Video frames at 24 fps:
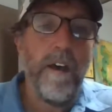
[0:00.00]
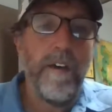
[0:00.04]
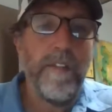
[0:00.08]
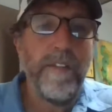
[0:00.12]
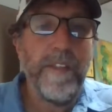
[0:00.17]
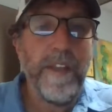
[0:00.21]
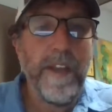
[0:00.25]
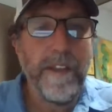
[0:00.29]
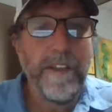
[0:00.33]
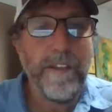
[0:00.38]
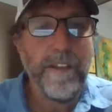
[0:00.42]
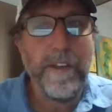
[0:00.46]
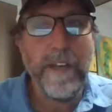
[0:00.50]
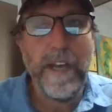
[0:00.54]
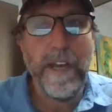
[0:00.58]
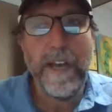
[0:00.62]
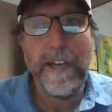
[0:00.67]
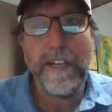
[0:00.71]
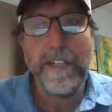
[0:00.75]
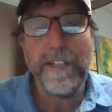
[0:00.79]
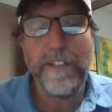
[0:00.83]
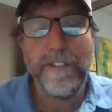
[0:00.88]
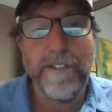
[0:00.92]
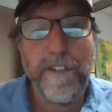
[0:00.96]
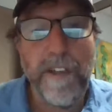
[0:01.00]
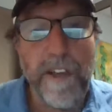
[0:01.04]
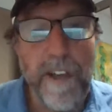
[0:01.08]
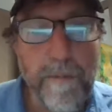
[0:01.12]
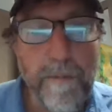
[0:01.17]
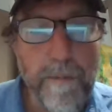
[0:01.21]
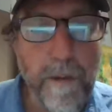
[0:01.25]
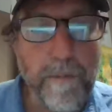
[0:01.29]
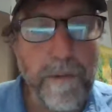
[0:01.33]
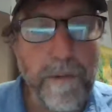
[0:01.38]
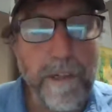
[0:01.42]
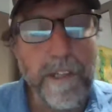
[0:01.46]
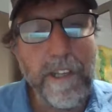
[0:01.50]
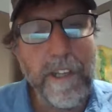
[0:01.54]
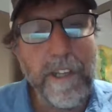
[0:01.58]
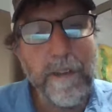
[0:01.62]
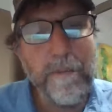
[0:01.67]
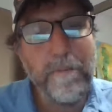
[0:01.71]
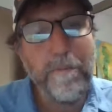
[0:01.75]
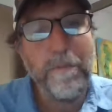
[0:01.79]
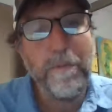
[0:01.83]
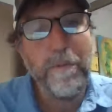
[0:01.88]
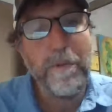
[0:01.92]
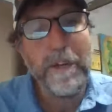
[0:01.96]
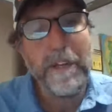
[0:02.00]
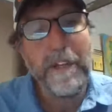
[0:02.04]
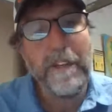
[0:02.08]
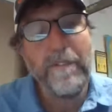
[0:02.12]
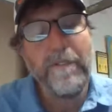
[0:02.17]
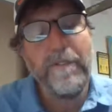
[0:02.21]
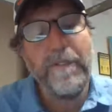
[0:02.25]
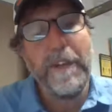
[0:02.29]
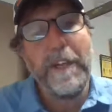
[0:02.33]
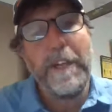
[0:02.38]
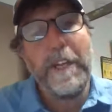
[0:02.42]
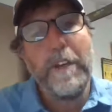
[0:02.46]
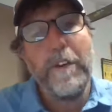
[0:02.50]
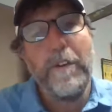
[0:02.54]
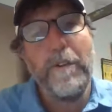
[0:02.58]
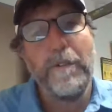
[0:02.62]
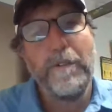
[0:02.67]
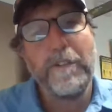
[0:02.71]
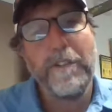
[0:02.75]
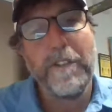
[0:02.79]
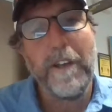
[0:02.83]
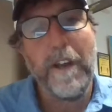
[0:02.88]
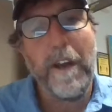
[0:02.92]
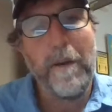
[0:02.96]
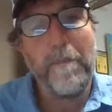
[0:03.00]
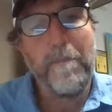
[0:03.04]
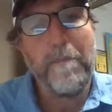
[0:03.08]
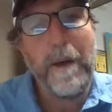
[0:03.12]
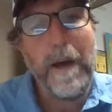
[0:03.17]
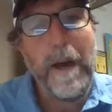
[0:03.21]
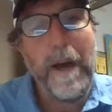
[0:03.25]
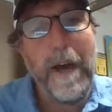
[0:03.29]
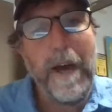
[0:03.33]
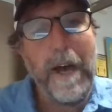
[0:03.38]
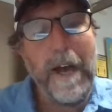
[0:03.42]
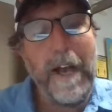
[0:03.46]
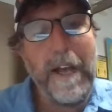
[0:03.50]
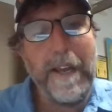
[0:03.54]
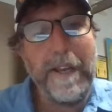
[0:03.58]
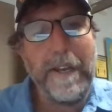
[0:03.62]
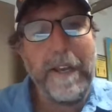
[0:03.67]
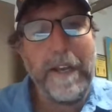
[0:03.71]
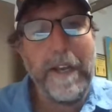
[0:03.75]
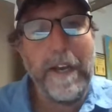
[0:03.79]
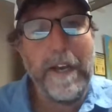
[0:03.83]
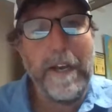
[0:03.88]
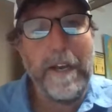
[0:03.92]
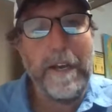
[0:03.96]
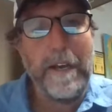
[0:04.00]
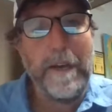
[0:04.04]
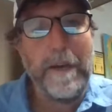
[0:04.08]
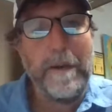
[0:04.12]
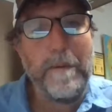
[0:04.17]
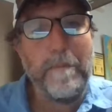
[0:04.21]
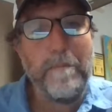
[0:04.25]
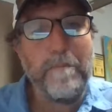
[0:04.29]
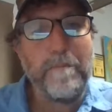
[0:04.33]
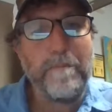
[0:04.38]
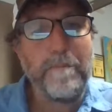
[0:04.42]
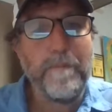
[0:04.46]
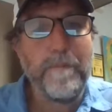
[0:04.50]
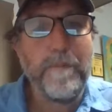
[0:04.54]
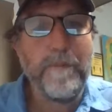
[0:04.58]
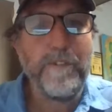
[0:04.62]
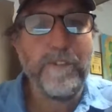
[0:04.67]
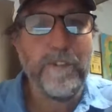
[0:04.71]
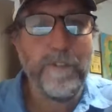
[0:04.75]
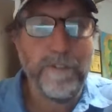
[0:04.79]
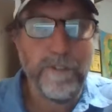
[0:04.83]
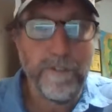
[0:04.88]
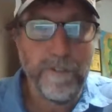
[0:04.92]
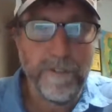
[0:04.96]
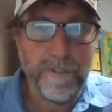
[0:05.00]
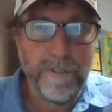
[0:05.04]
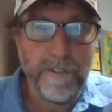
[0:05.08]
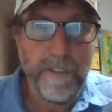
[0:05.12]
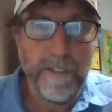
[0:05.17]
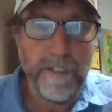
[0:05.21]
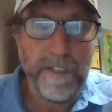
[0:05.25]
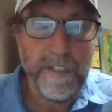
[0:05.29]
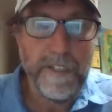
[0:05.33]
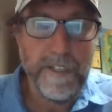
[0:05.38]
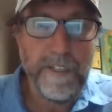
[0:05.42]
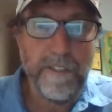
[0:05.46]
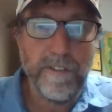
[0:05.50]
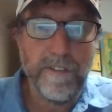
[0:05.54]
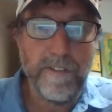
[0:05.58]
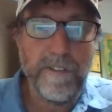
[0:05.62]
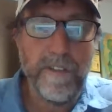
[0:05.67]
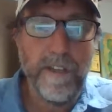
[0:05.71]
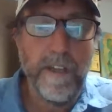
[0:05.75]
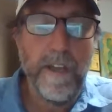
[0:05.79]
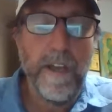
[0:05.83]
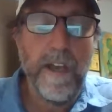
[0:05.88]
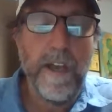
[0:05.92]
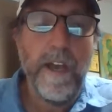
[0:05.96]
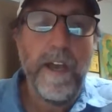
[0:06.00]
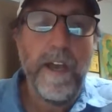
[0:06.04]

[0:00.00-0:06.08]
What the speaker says: Other than that, you guys, I'm going to keep putting videos up on social studies